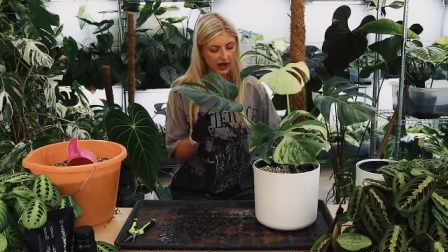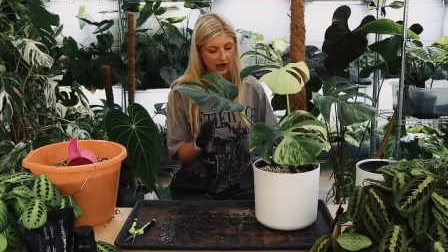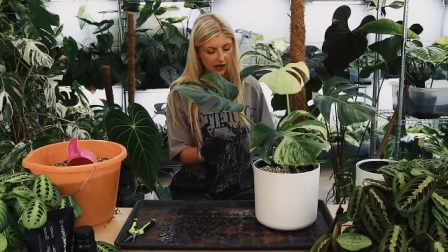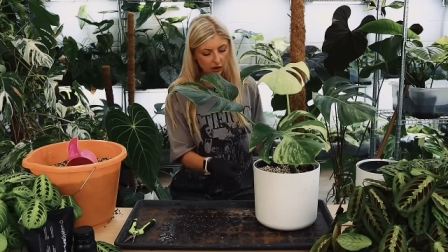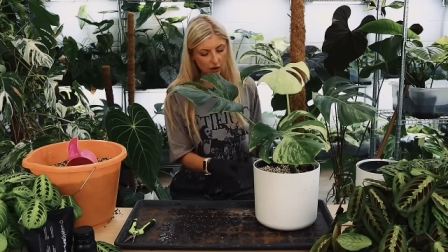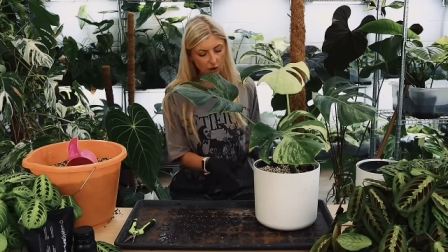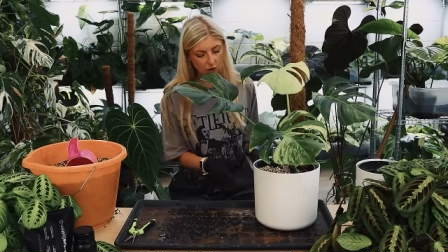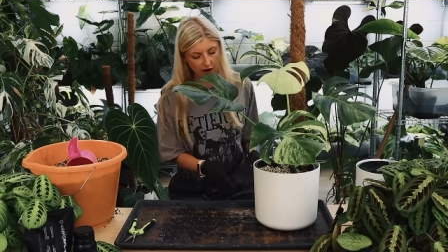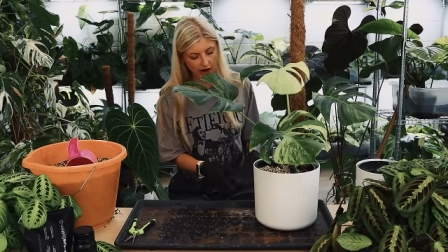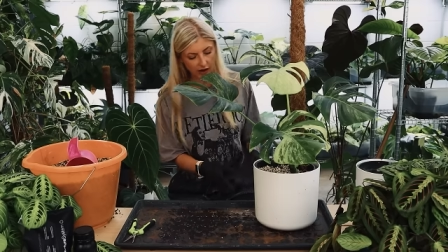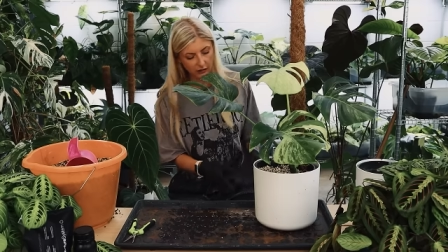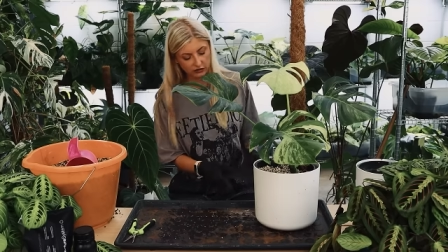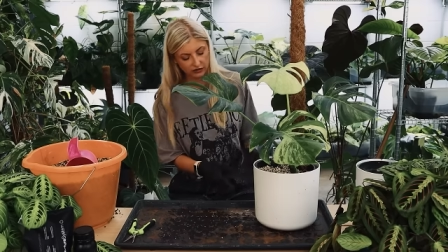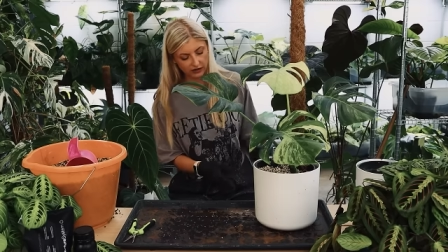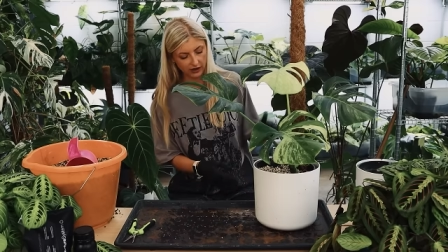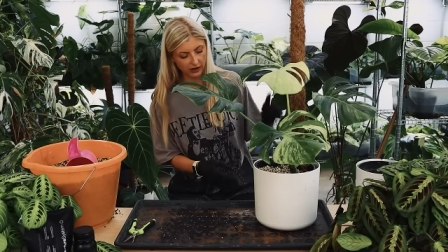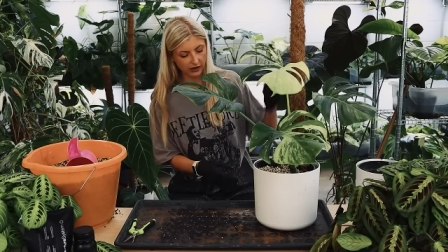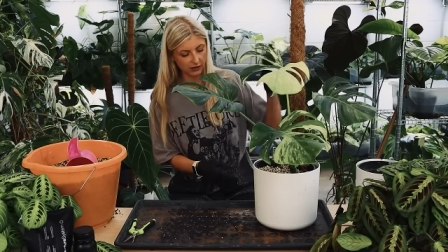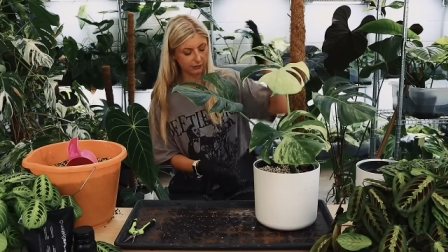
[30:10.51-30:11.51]
Elho
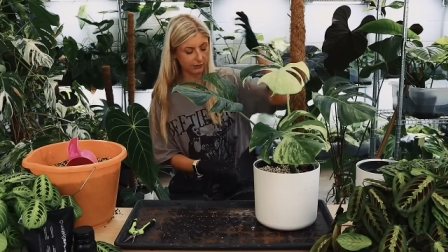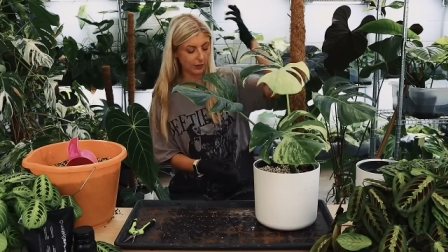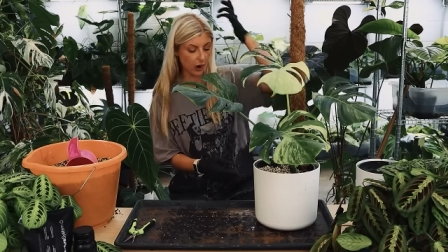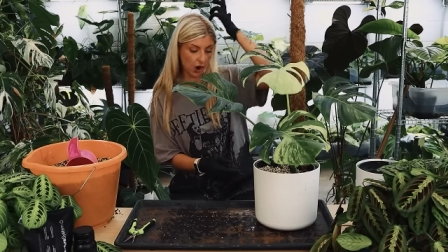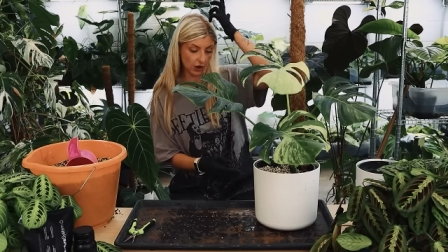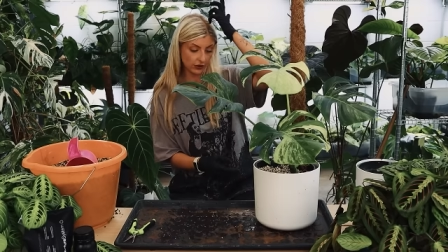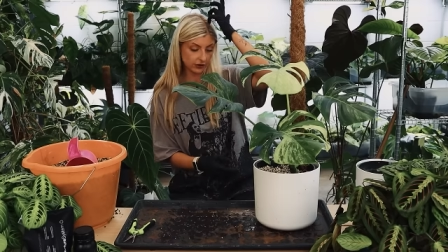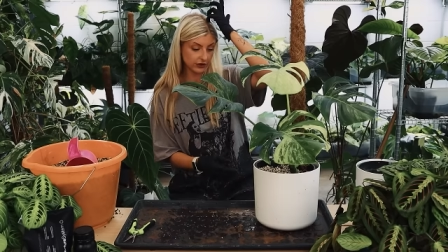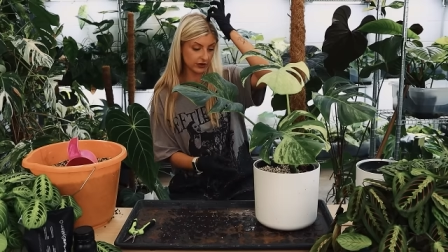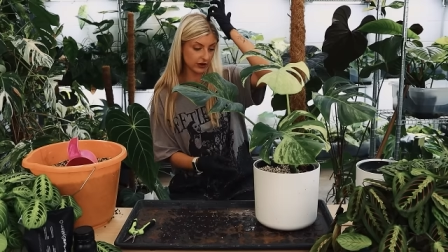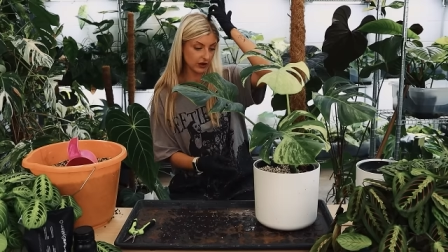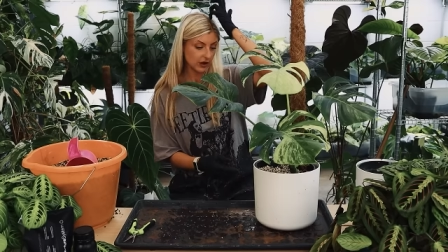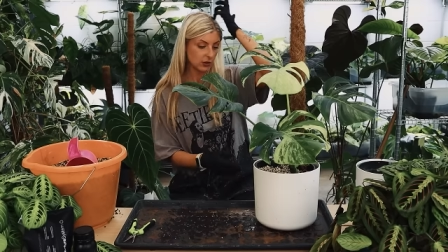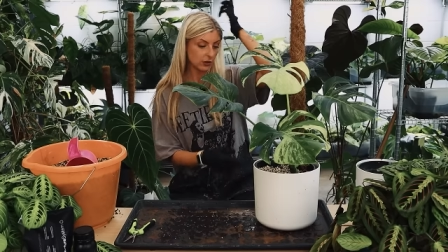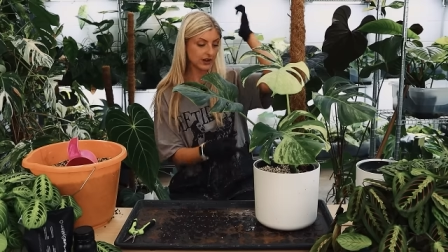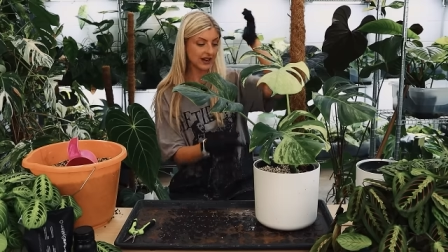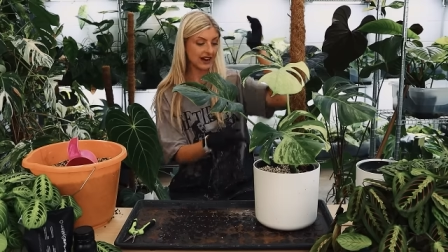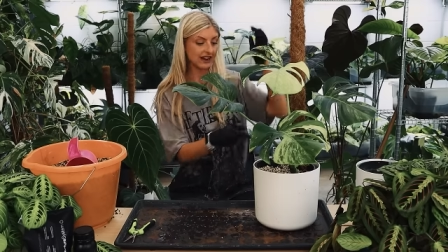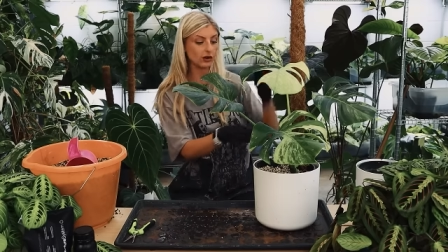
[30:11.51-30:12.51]
outer pot
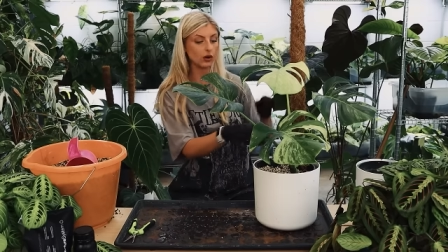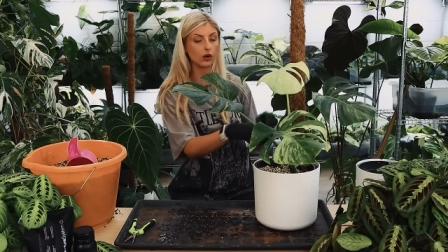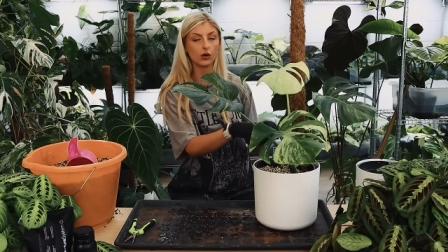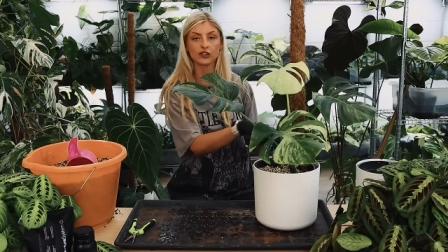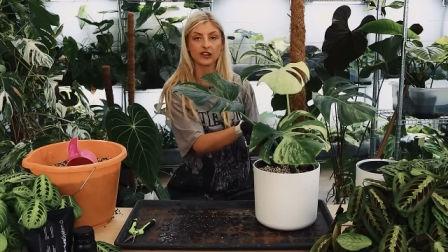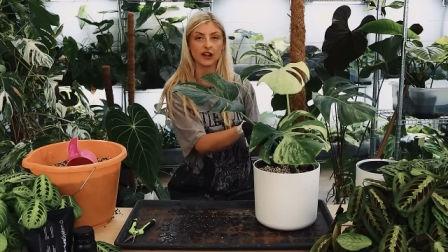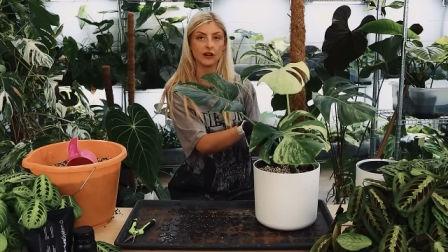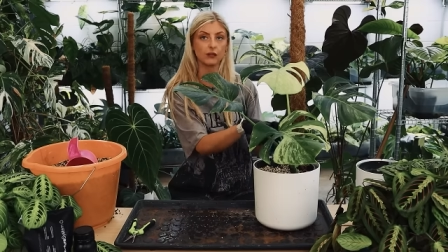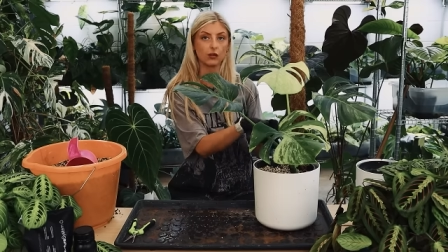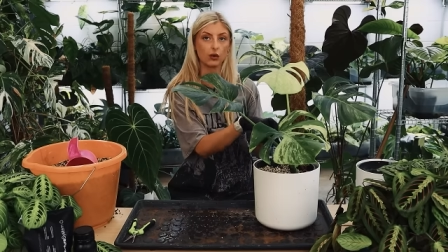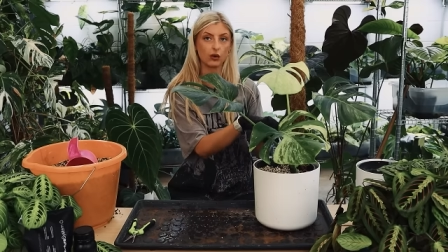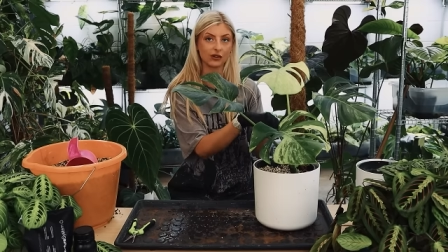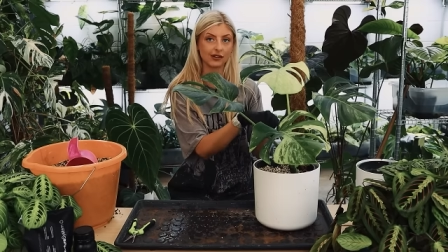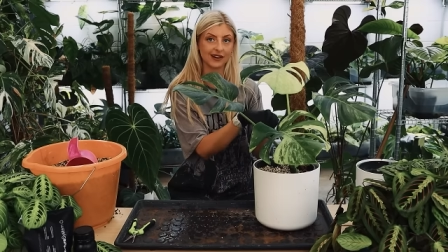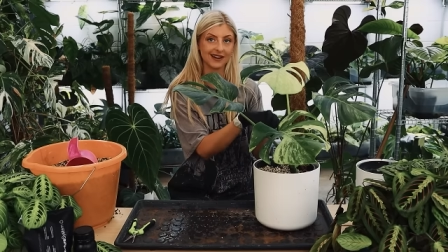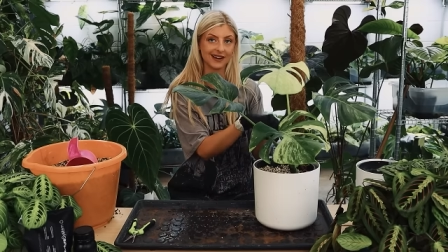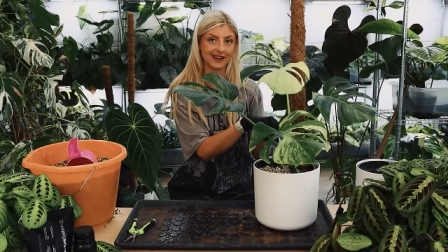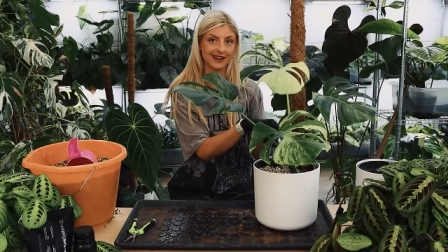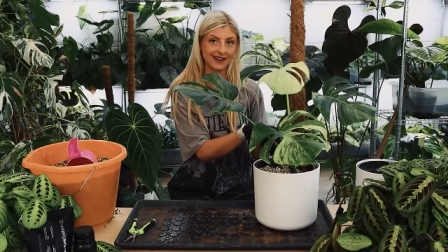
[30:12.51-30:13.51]
with an Elho
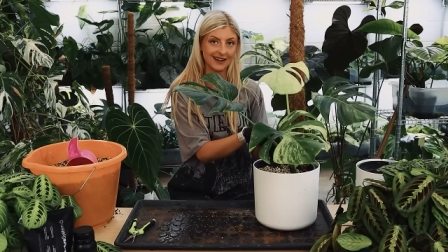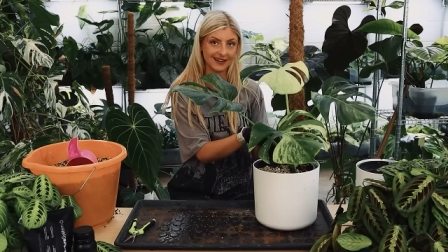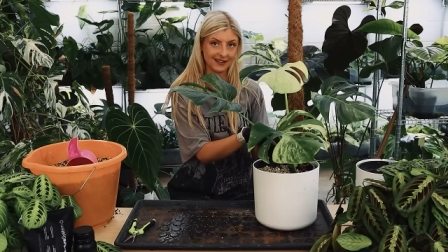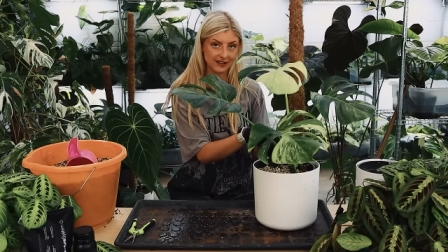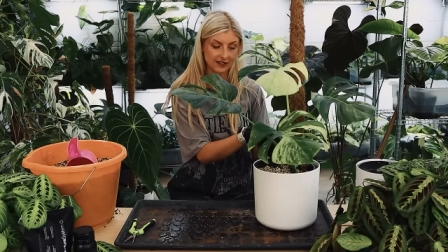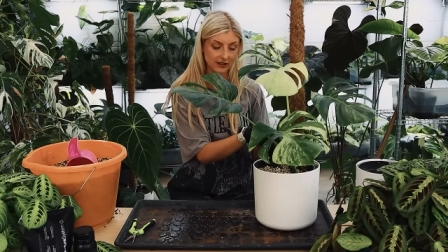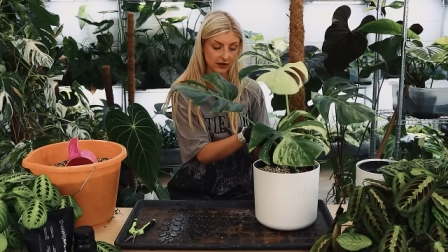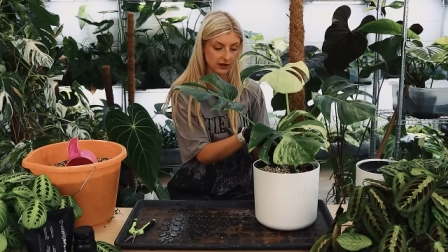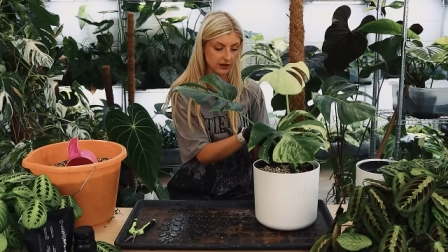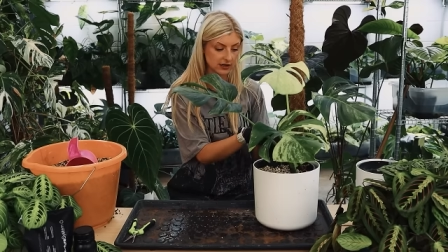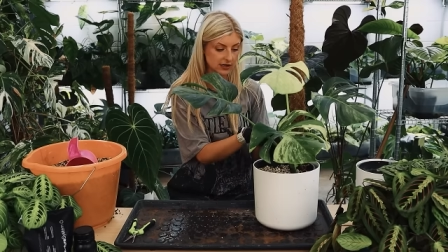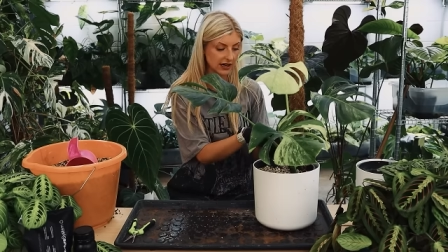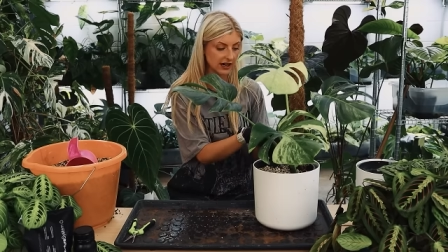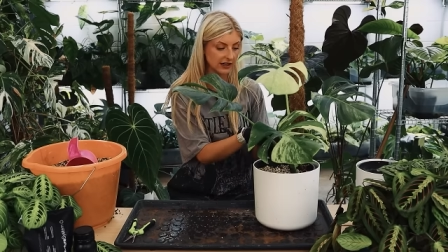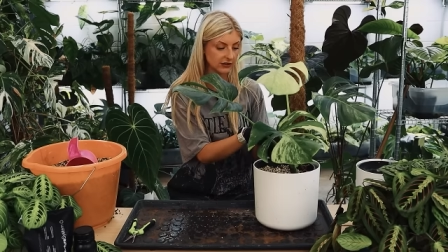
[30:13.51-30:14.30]
self-watering insert.